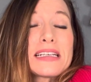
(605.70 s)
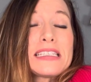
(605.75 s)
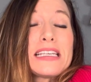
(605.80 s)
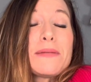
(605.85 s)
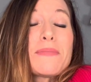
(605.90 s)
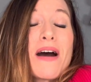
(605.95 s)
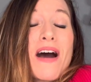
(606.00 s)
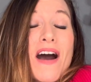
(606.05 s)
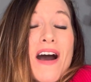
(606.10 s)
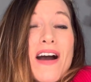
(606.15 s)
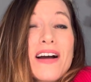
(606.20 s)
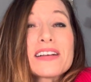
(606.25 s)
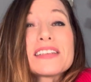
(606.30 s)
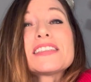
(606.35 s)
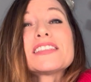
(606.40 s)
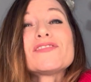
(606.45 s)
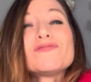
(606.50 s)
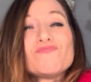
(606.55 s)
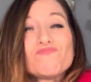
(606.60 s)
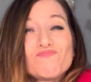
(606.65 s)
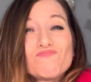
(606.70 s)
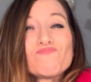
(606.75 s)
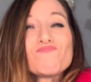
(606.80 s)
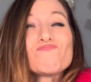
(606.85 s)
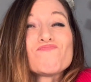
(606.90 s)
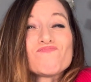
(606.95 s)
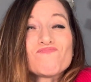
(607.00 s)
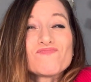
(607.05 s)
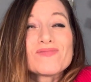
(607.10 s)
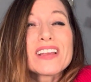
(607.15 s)
Box.
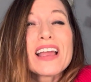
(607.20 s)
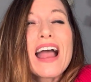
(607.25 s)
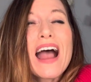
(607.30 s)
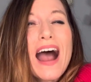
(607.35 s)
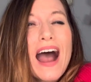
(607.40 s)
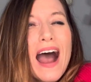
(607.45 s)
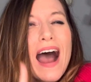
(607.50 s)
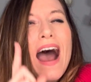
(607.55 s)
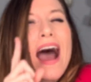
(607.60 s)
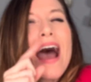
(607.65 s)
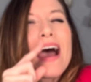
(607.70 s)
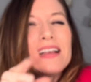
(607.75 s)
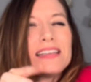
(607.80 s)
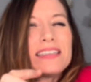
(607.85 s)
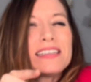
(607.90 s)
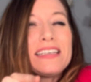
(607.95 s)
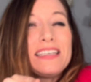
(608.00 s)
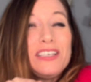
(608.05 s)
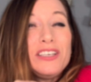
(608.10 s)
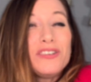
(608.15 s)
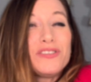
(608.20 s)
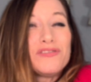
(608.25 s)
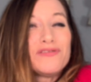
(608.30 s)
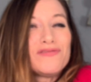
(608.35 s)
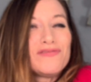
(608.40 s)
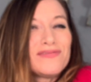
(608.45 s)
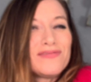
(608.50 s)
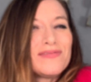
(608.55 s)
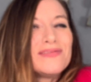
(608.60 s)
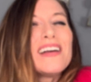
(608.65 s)
I see you.
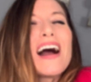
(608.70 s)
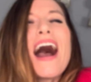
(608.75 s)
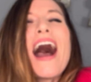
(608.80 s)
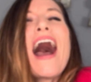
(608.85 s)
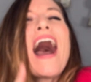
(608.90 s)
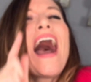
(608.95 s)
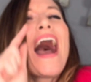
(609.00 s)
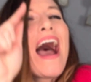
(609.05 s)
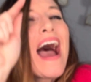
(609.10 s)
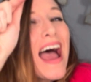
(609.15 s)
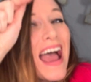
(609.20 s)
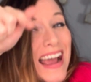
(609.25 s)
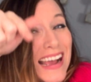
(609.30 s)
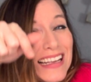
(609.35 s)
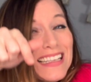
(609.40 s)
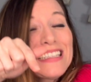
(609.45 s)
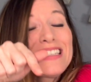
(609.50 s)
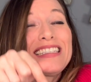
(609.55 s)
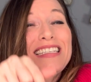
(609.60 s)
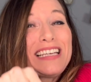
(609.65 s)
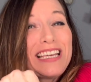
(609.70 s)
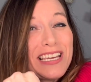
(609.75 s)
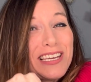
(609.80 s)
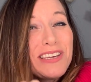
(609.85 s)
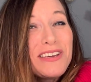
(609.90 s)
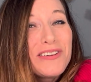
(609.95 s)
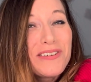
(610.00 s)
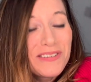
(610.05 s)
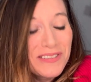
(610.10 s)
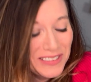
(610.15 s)
I see you.